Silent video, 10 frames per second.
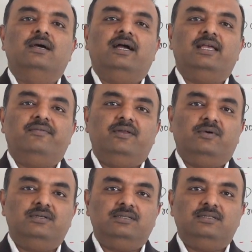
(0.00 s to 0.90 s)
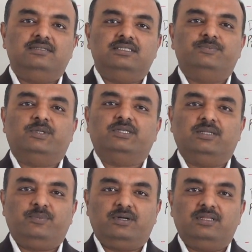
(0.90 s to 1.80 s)
Hi everyone, this is
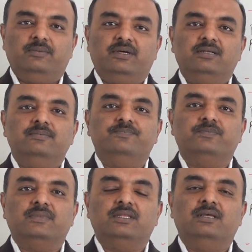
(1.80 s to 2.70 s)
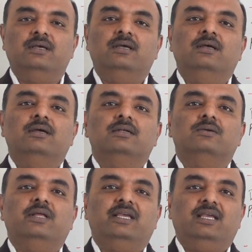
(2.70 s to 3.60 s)
Prashad Parthiban.
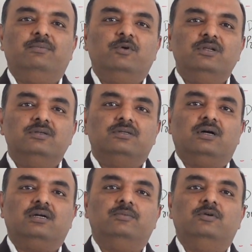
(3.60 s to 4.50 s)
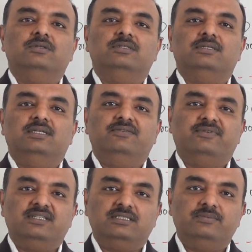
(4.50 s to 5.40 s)
Today I am going to talk about
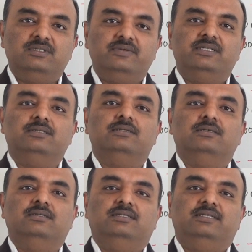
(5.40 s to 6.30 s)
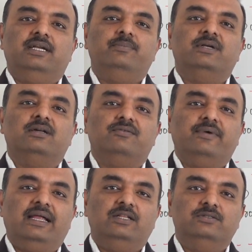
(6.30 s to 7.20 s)
difference between statement of
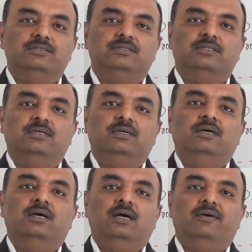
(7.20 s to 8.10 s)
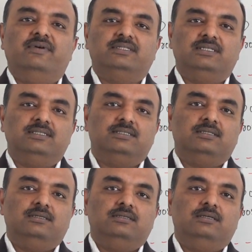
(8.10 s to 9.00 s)
values versus
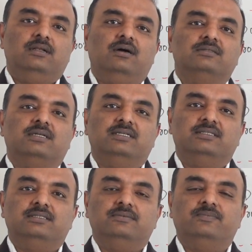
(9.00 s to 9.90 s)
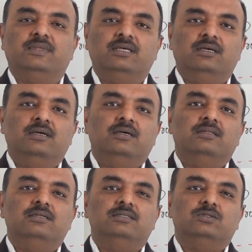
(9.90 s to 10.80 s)
loss runs.
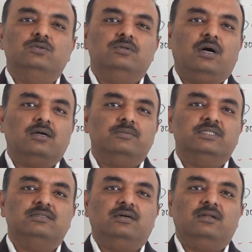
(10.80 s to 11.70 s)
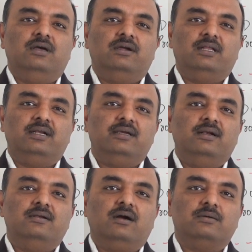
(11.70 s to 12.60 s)
These two documents are
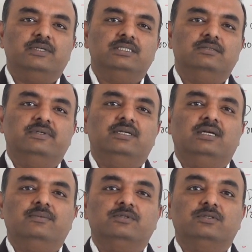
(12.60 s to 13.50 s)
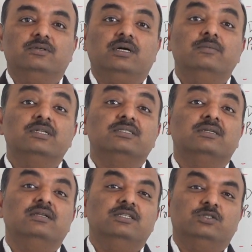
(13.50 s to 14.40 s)
critical documents when it comes to
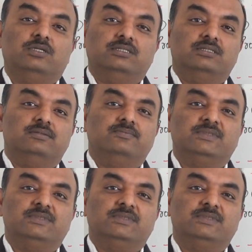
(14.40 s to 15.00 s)
commercial insurance.